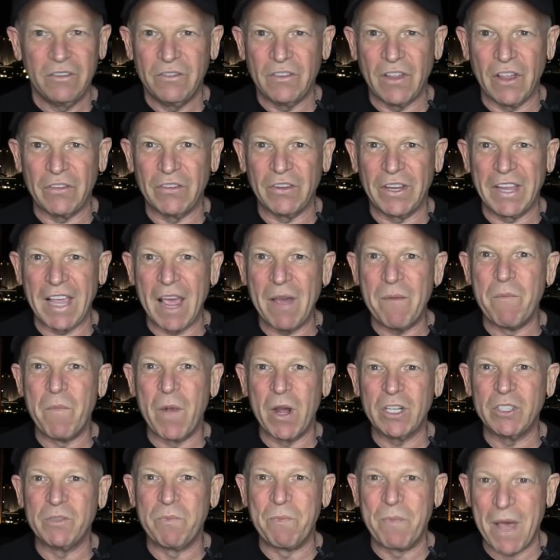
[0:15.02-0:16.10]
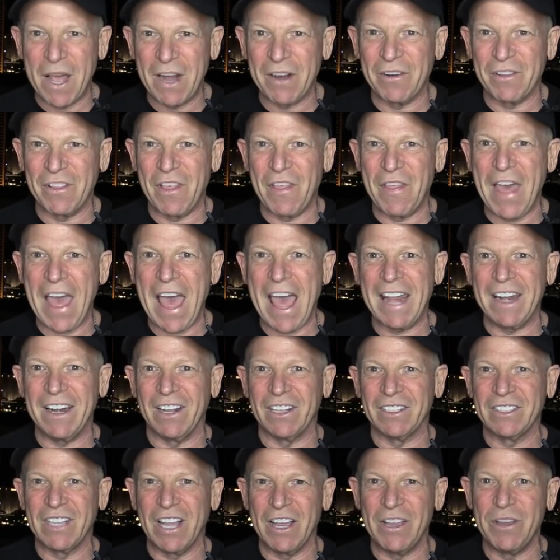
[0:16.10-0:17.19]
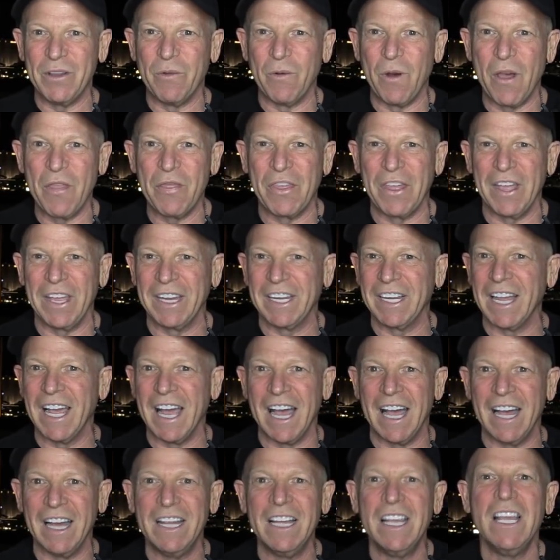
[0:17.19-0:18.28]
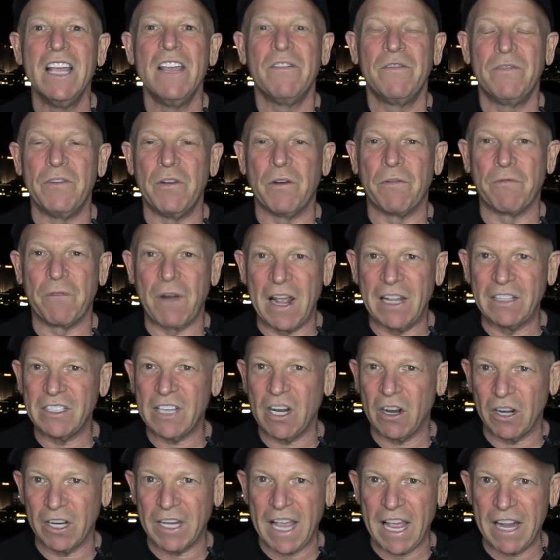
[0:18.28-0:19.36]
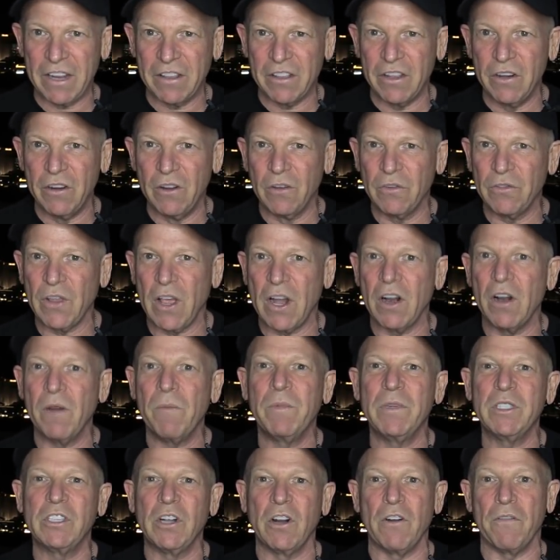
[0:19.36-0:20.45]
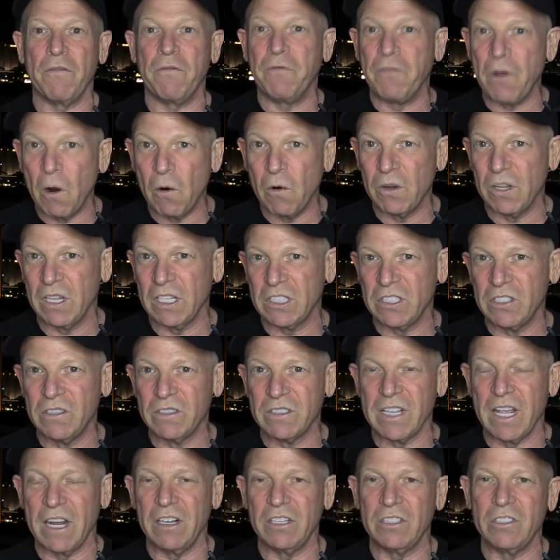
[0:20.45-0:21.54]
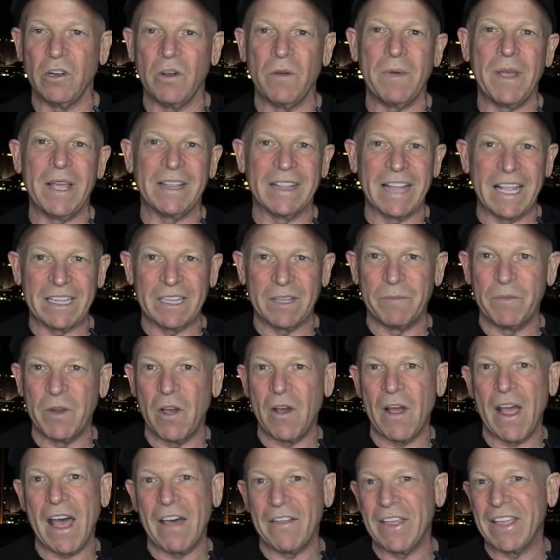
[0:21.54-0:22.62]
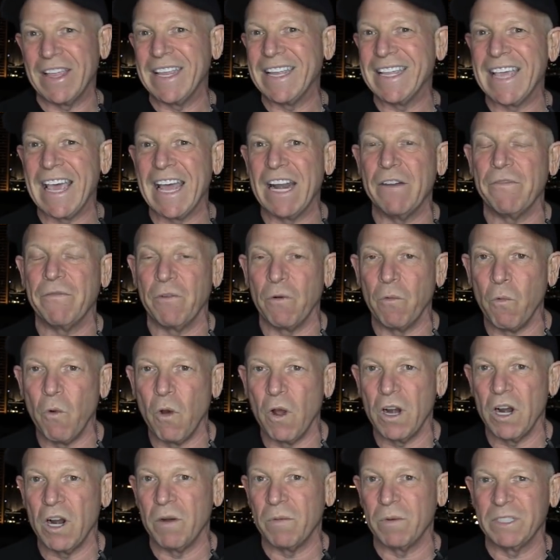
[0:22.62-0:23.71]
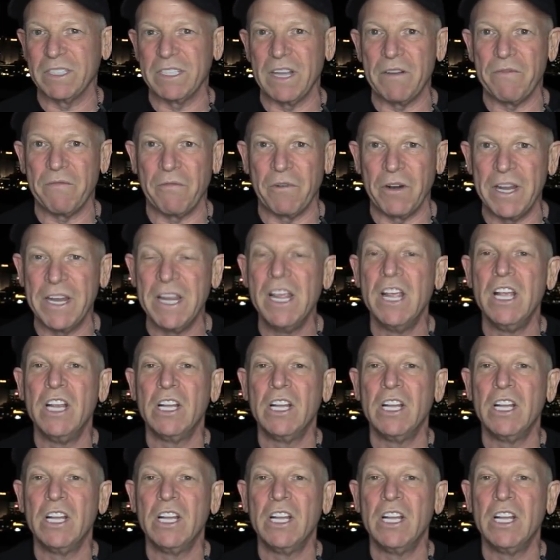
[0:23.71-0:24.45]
Doesn't get much better than that, and I'll tell you one thing. If your friends aren't getting the newsletter, be sure to forward this newsletter to them and let them know how they can get it for 100% free.